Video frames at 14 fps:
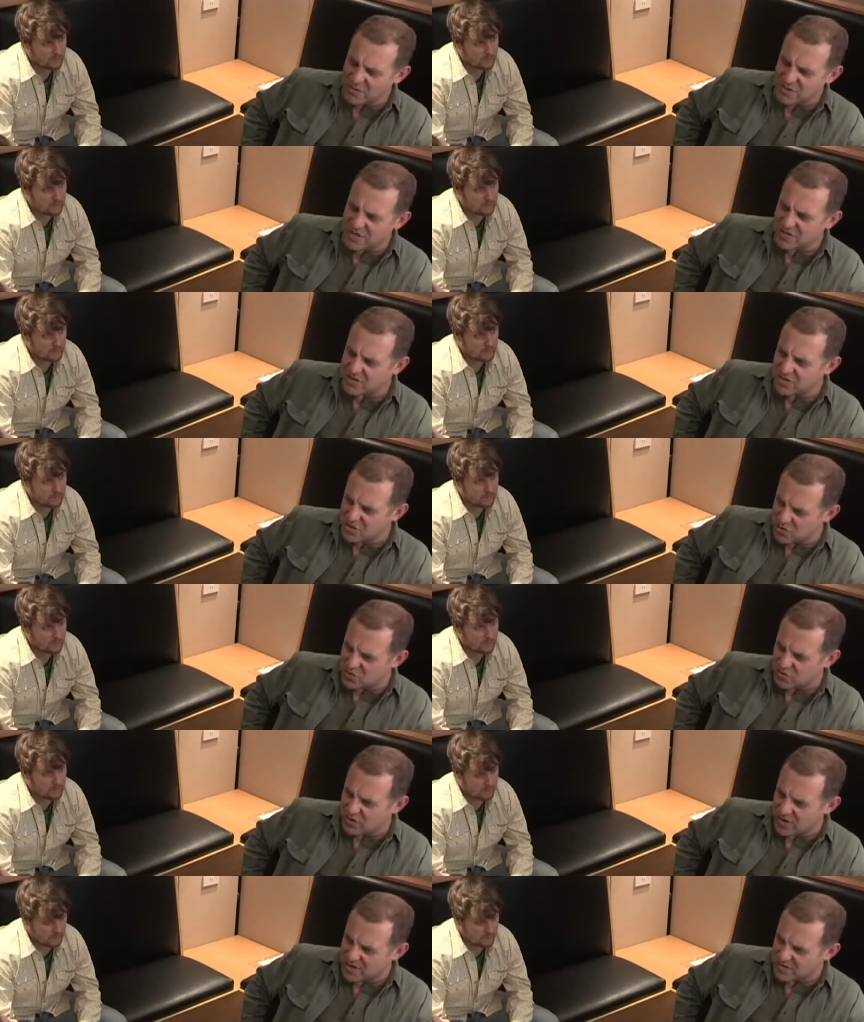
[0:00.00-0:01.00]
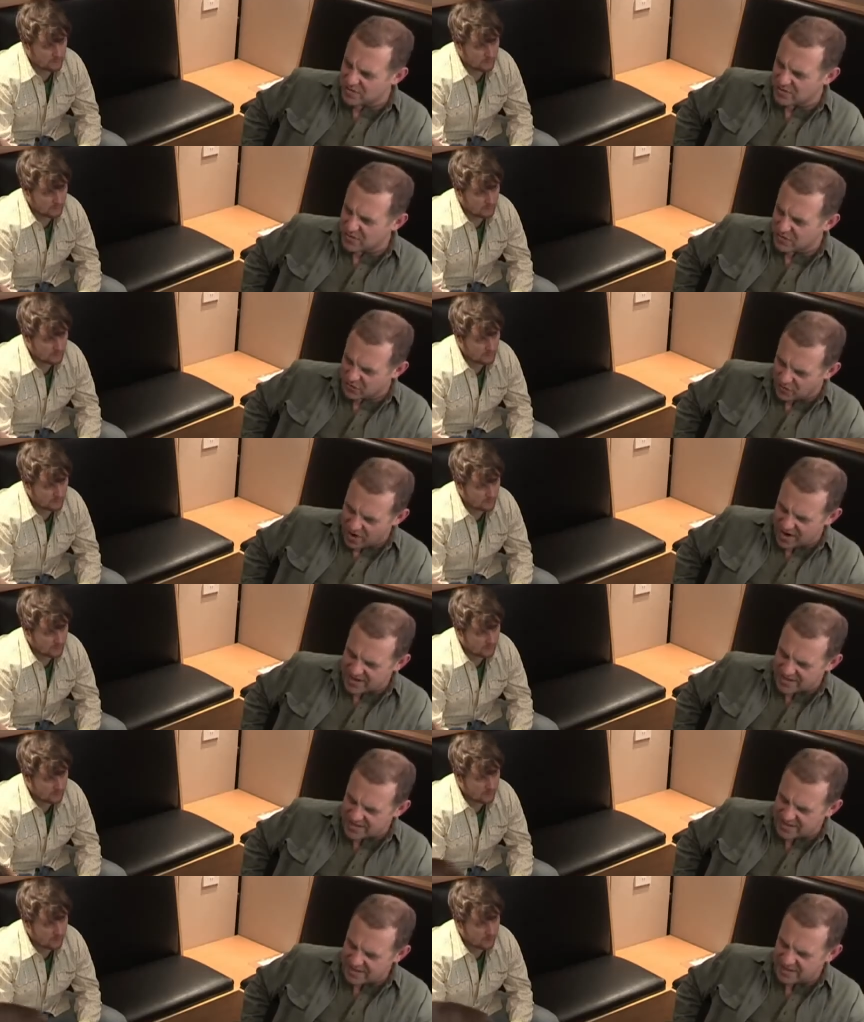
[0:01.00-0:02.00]
Speaker 1: and I was sent to neutralize the
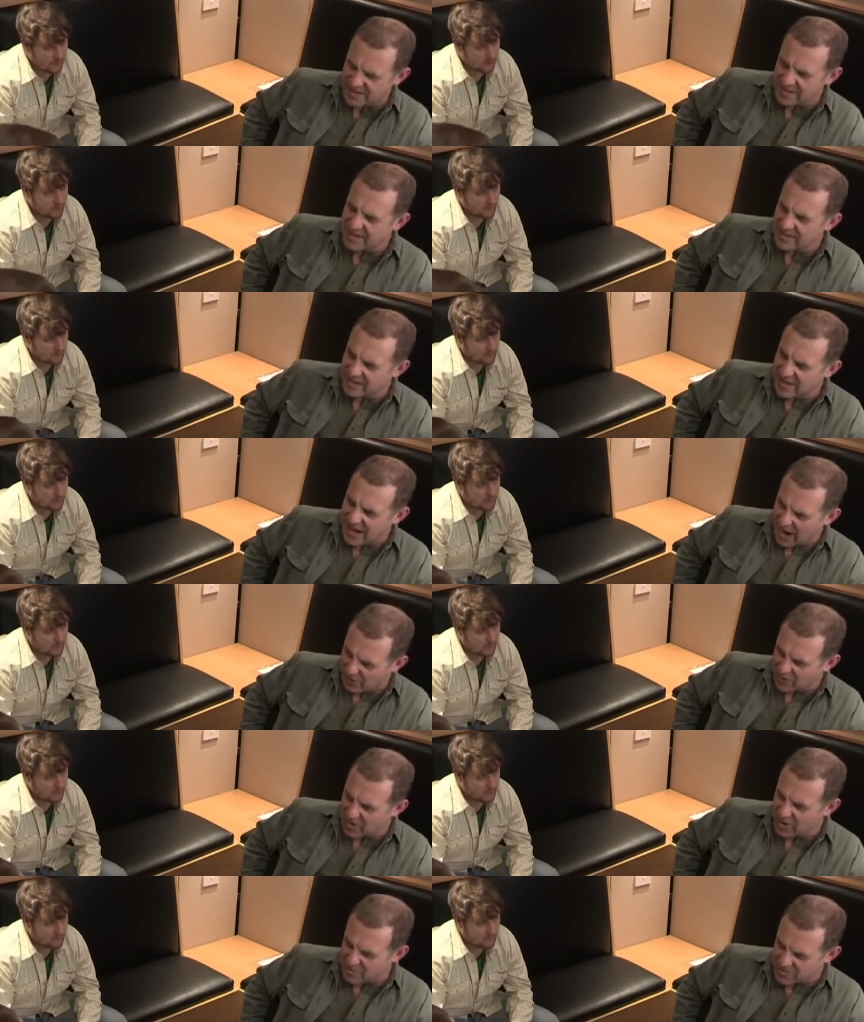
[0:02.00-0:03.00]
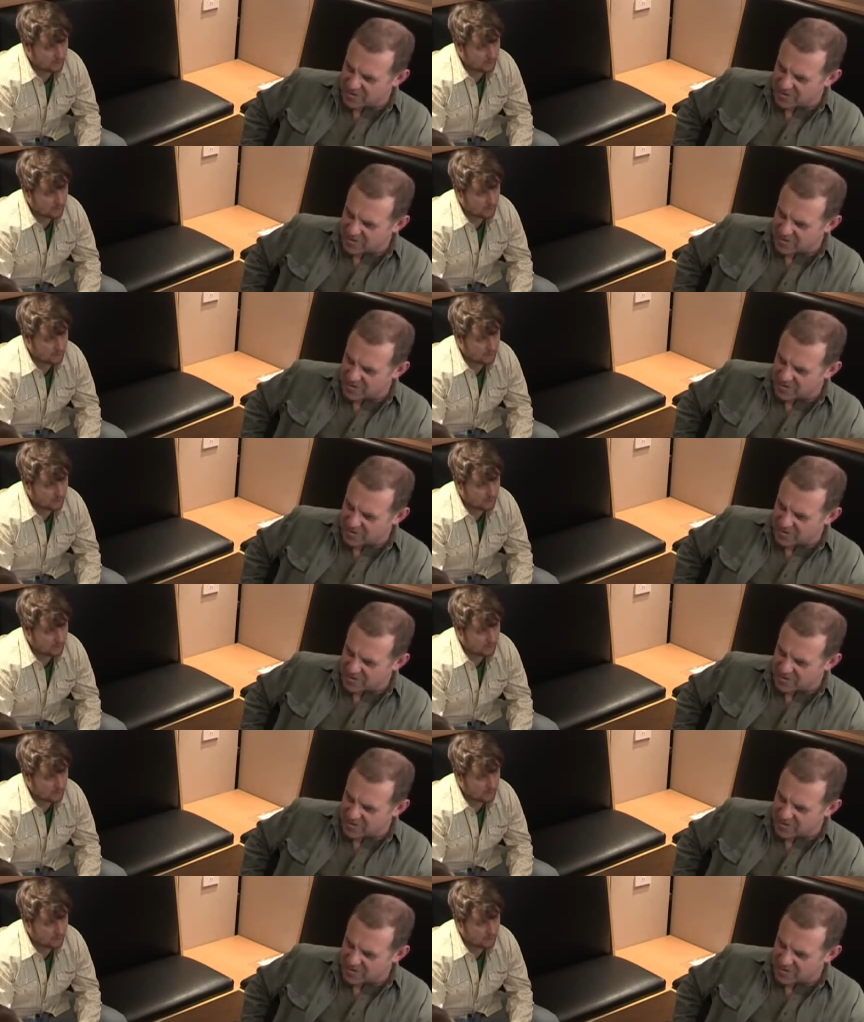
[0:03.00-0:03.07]
threat. Yeah. How would I